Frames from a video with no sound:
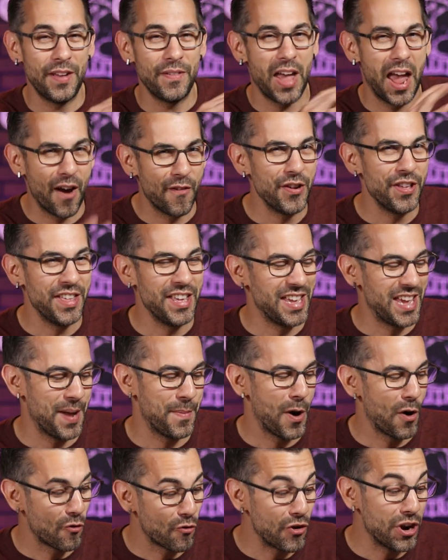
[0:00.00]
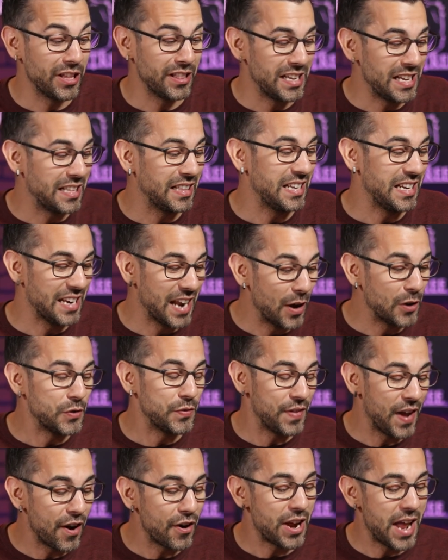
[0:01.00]
knife, everything came out really clean. I was
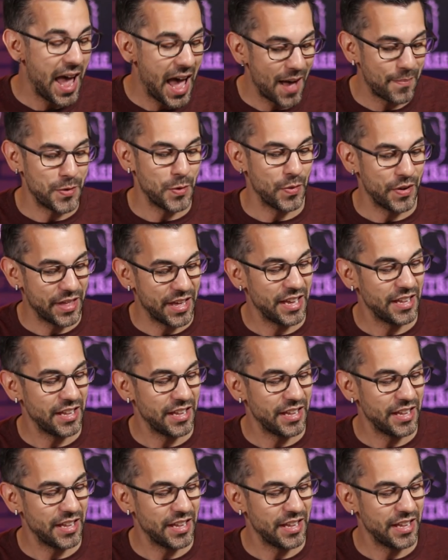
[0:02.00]
very happy with